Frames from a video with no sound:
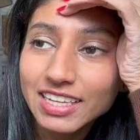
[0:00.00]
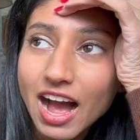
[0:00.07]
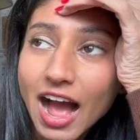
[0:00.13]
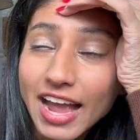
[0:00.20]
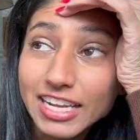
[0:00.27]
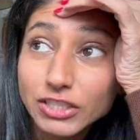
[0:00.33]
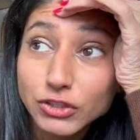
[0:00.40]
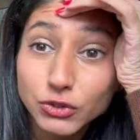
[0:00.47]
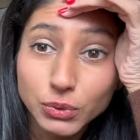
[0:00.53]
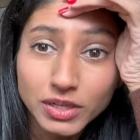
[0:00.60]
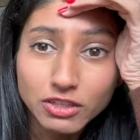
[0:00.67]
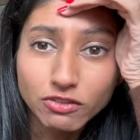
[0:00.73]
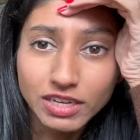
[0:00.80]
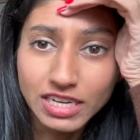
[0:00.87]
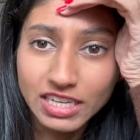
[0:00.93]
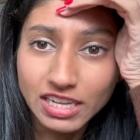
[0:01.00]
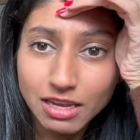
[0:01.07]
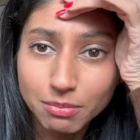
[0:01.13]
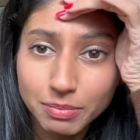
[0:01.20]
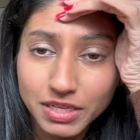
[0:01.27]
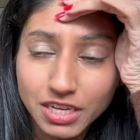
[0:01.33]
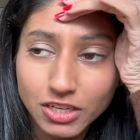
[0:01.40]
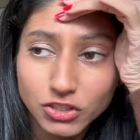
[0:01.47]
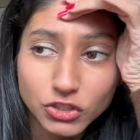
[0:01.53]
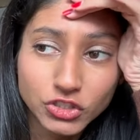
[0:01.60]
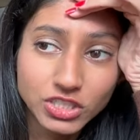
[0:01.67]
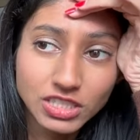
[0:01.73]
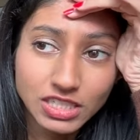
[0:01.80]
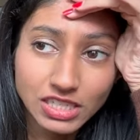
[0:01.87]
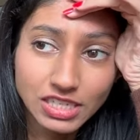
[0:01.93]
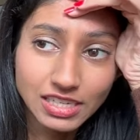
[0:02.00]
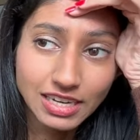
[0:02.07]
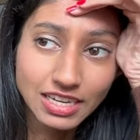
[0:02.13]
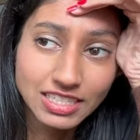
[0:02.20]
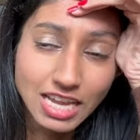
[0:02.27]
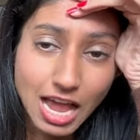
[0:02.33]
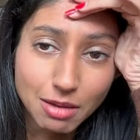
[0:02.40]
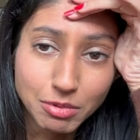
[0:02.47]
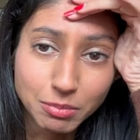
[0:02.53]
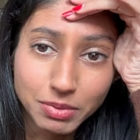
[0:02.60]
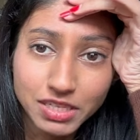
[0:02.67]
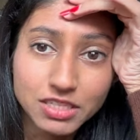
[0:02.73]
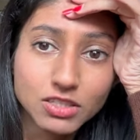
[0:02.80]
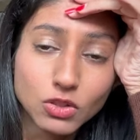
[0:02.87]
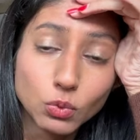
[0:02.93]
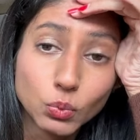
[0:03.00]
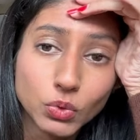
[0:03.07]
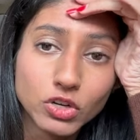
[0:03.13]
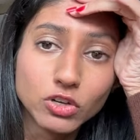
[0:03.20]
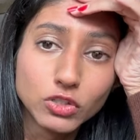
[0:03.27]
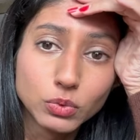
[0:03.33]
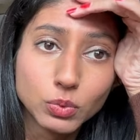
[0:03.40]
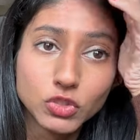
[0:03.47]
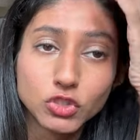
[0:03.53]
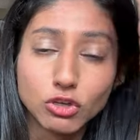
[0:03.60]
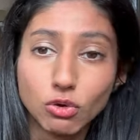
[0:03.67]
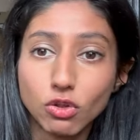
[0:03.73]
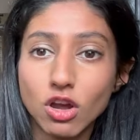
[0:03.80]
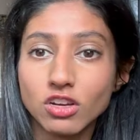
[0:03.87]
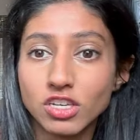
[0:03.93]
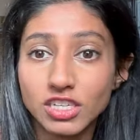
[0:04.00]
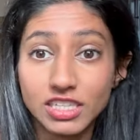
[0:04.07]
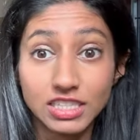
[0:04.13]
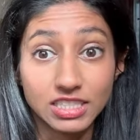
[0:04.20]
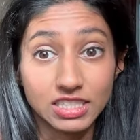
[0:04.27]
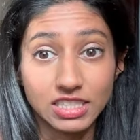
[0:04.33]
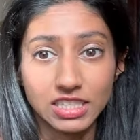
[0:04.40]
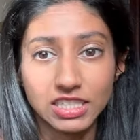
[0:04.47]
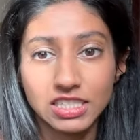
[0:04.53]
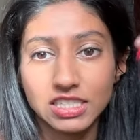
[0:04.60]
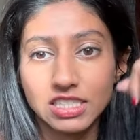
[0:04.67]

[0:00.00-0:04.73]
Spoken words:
I enjoyed reading it because you're seeing a time and place in the world which no longer exists.